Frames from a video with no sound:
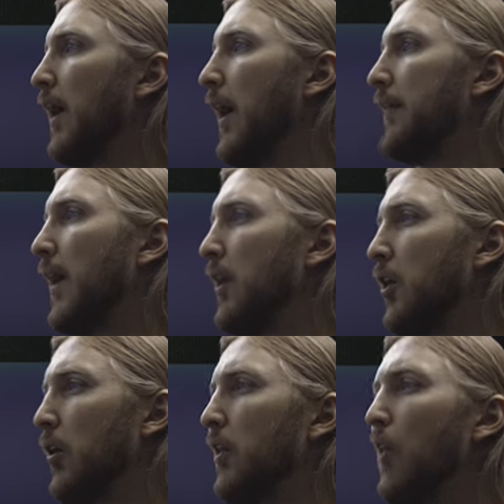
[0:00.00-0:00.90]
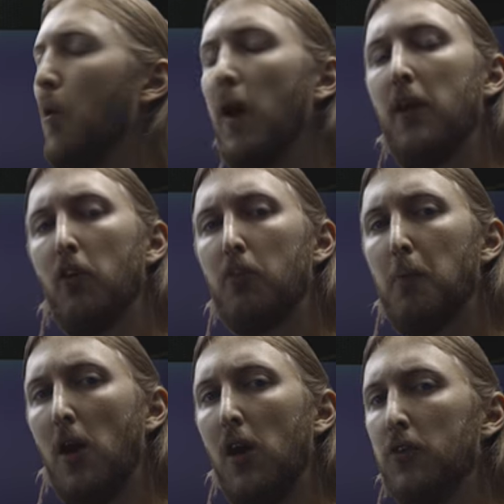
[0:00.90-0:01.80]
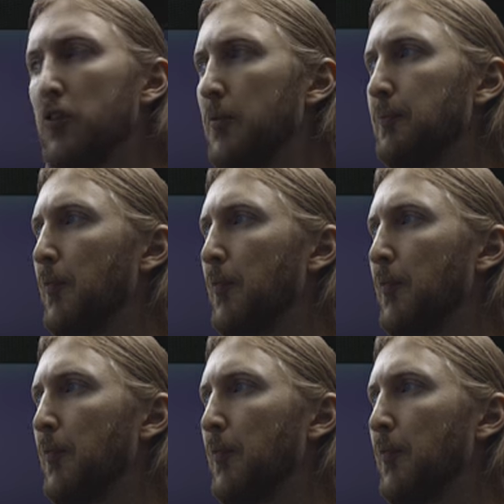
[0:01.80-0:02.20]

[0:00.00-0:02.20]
and that good low-end response.